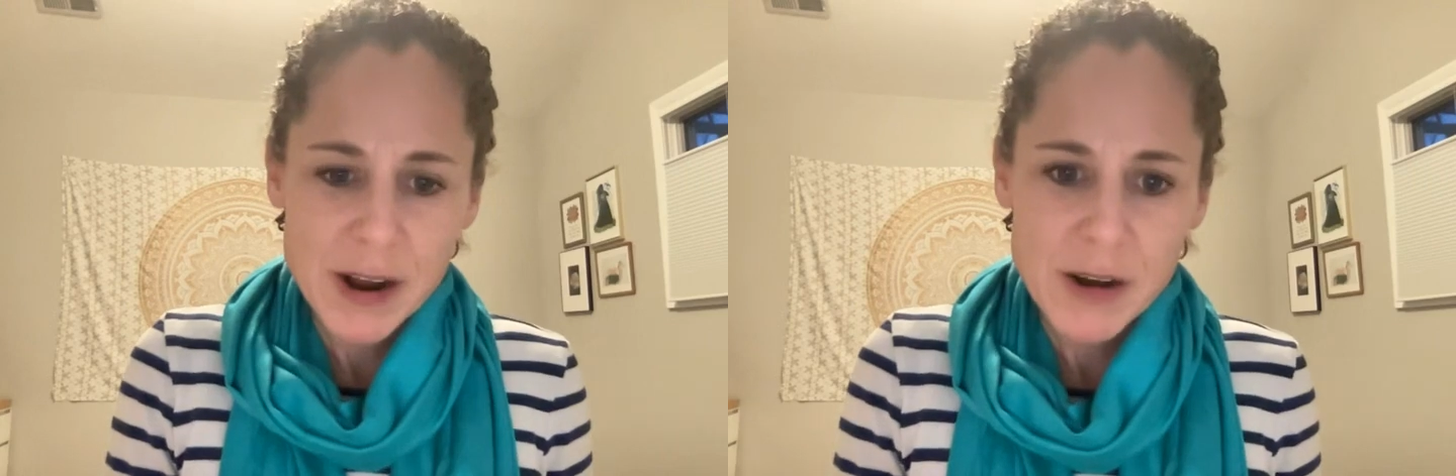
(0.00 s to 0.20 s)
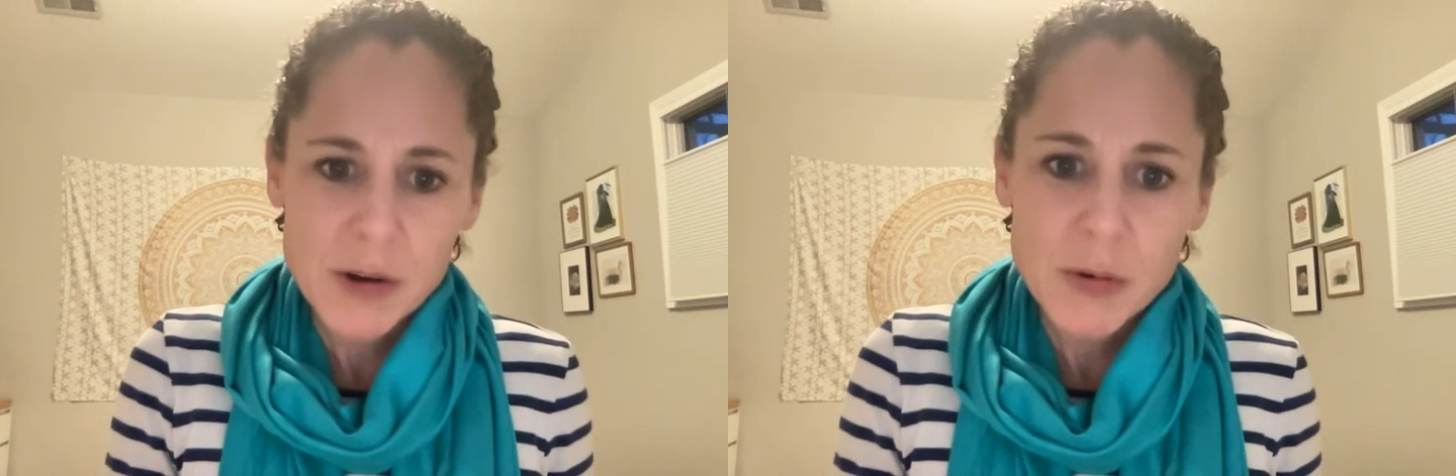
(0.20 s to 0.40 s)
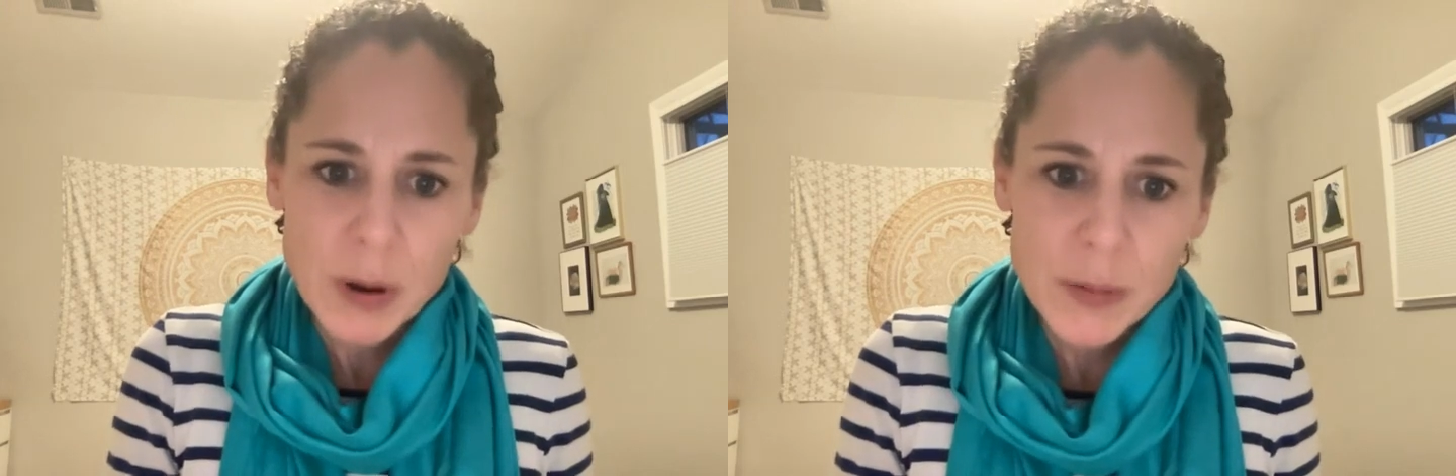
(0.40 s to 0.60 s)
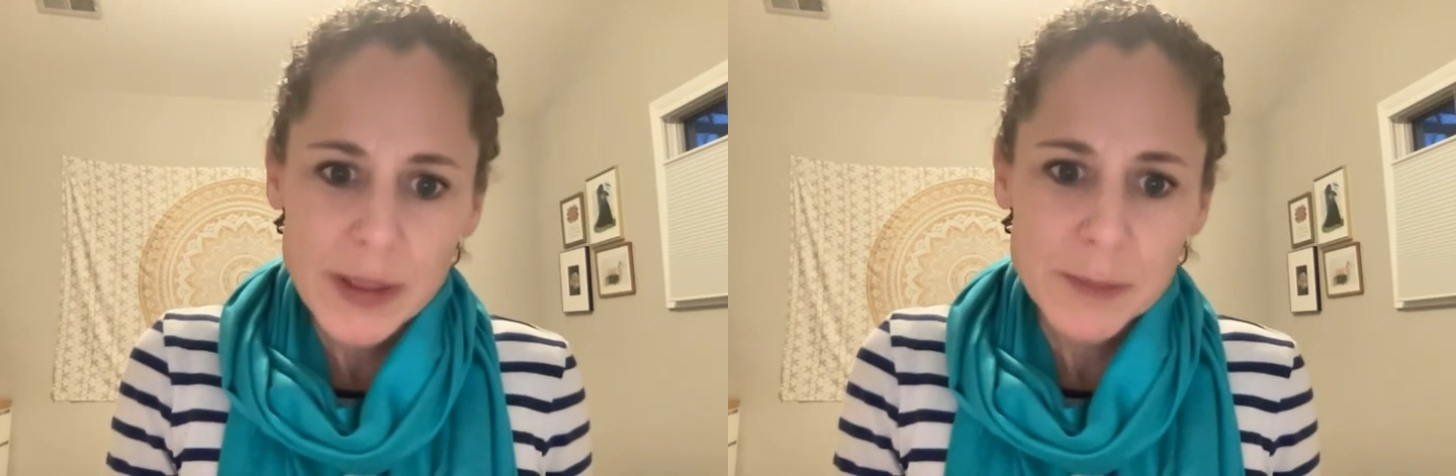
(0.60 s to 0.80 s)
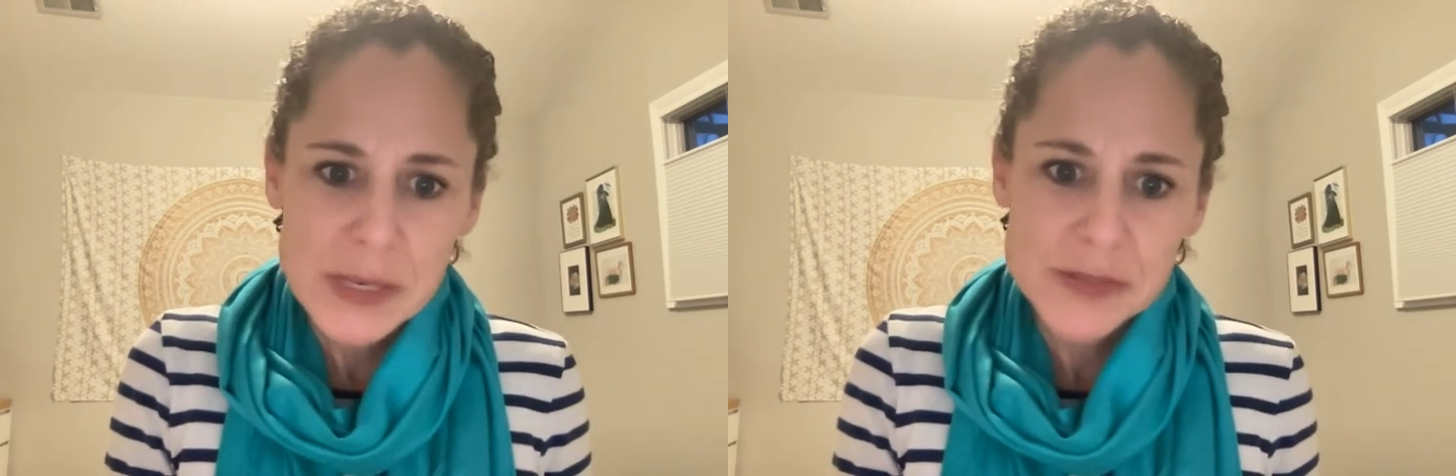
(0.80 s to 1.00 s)
our
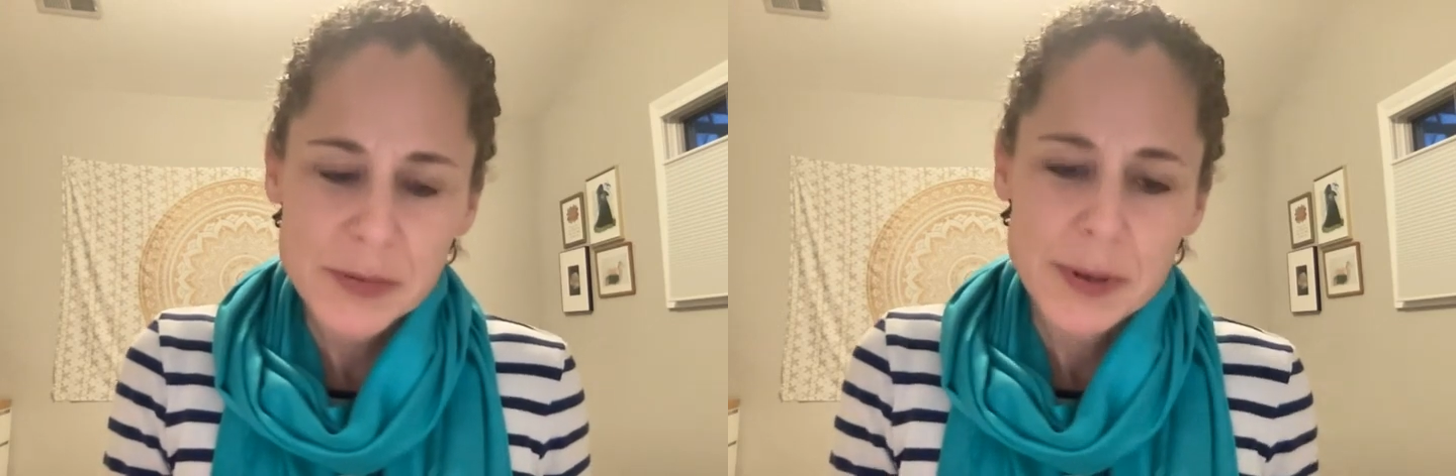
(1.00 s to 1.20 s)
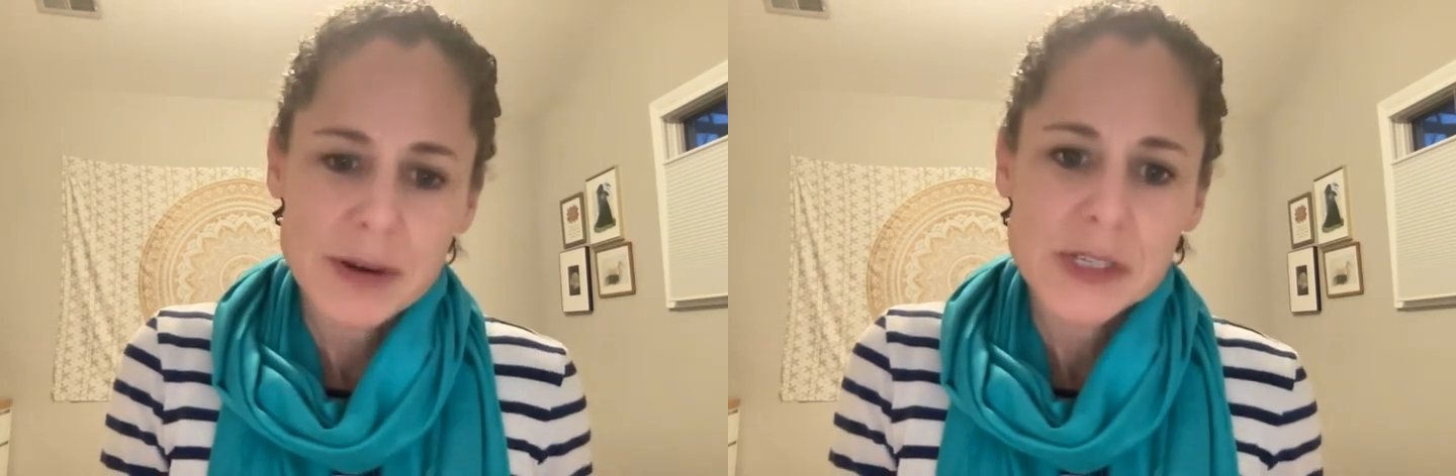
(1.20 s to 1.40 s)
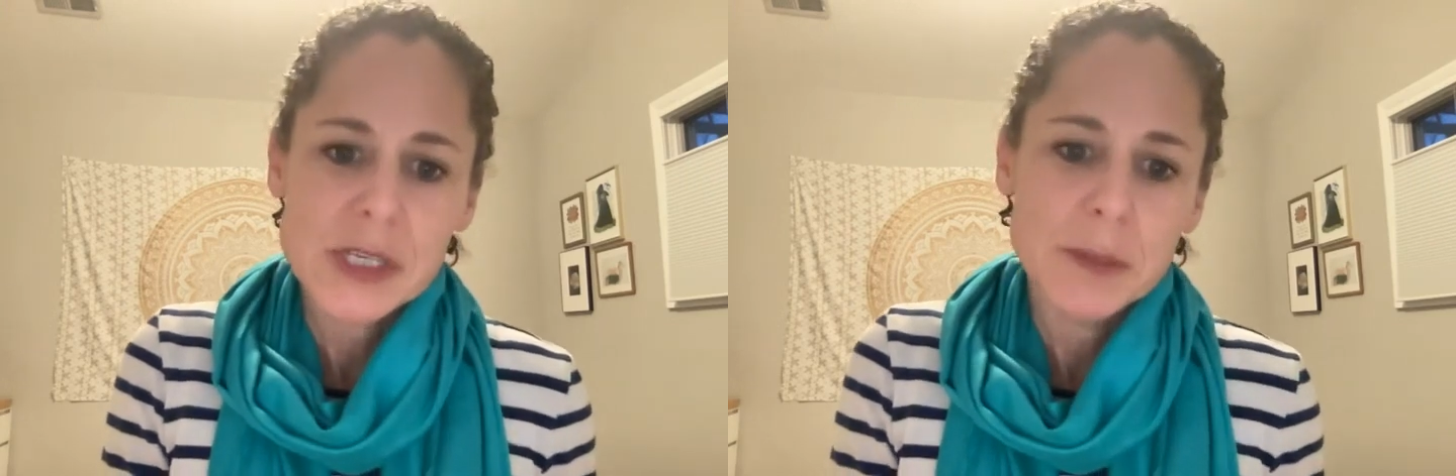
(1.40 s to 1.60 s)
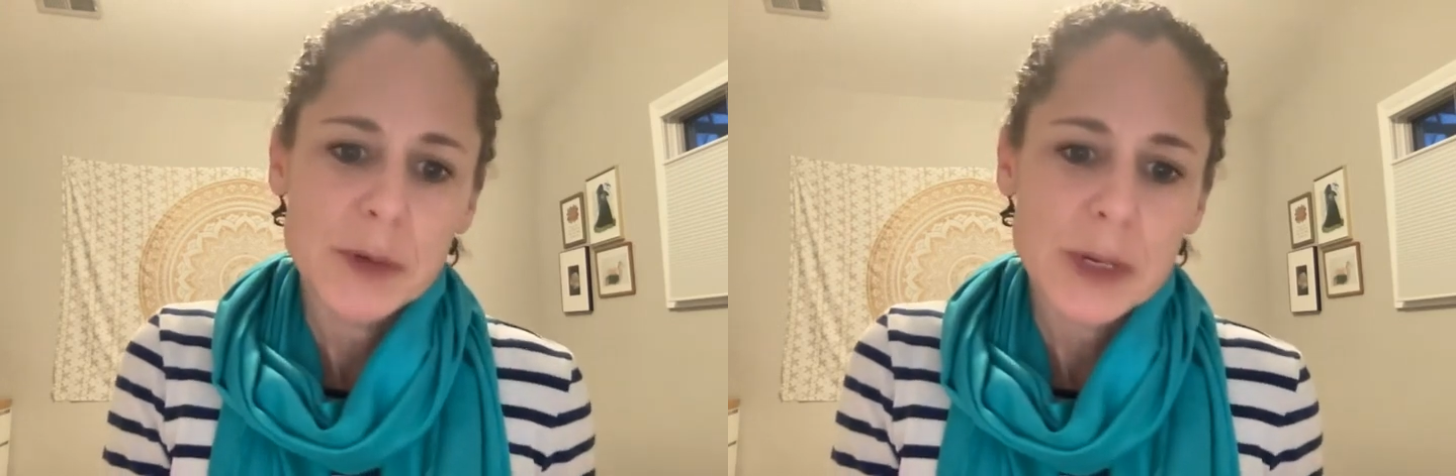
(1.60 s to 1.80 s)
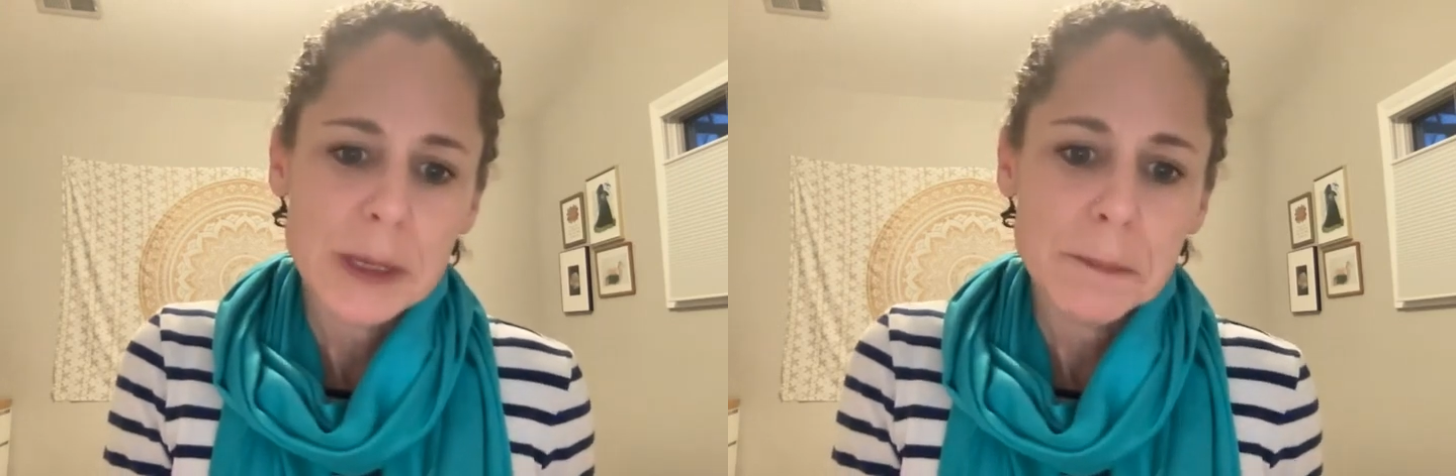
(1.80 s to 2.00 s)
growing Peaceful Parent
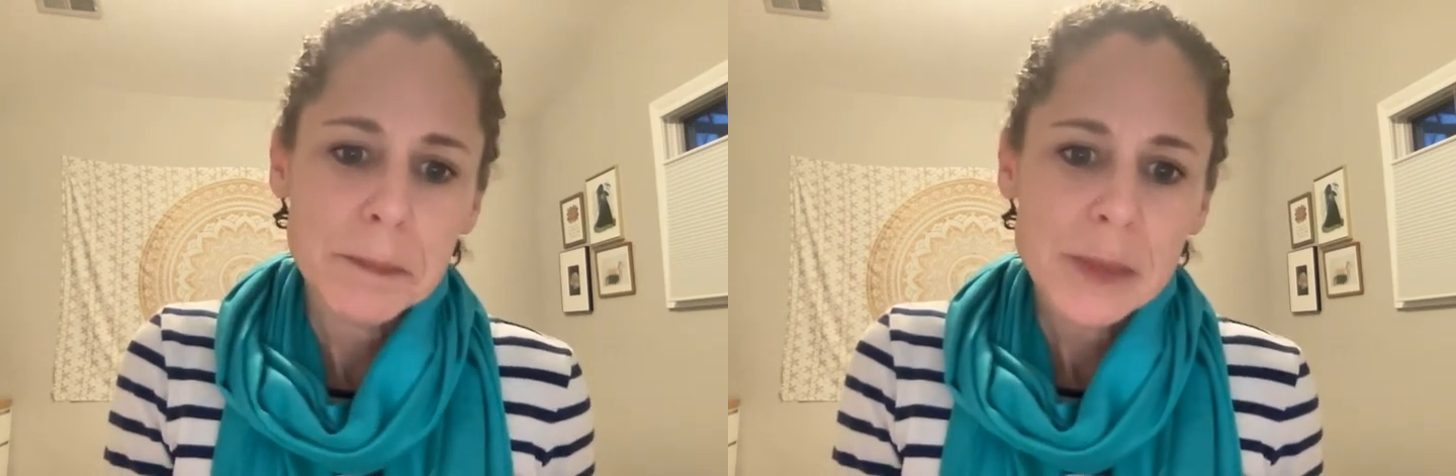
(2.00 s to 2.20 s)
community.